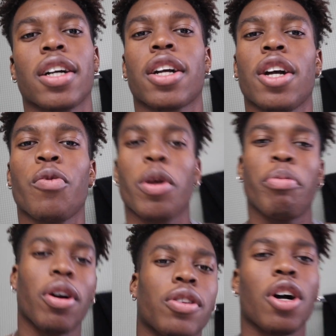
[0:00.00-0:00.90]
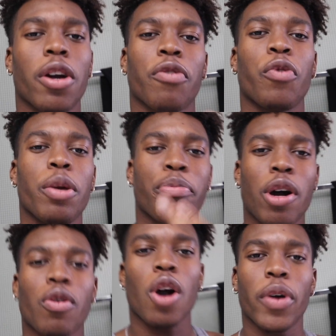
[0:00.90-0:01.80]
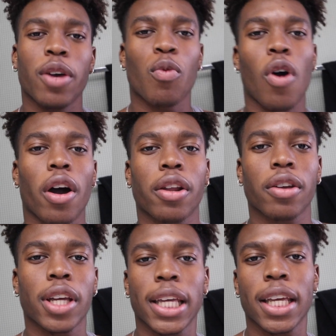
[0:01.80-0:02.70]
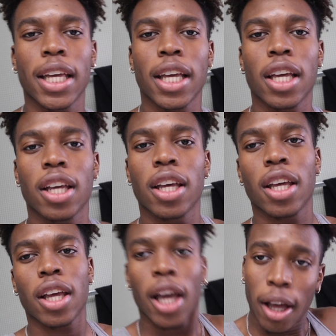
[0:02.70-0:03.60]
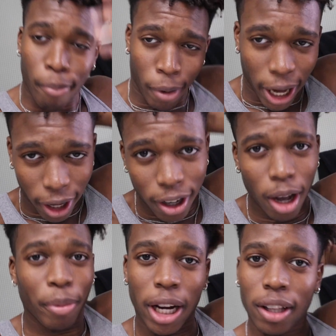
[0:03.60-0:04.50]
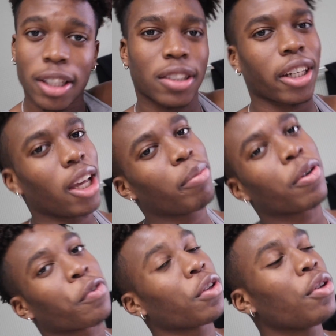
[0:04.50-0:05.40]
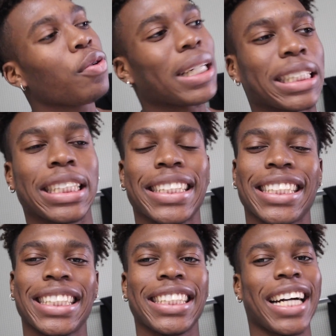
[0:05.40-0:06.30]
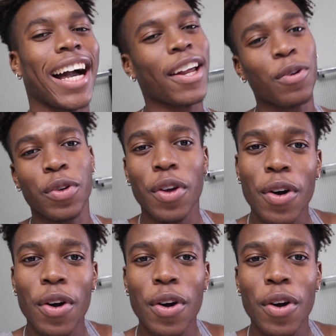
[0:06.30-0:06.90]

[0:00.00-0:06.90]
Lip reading: Girl, we both know if we both go in water, my hair coming out the same, but for you, oh my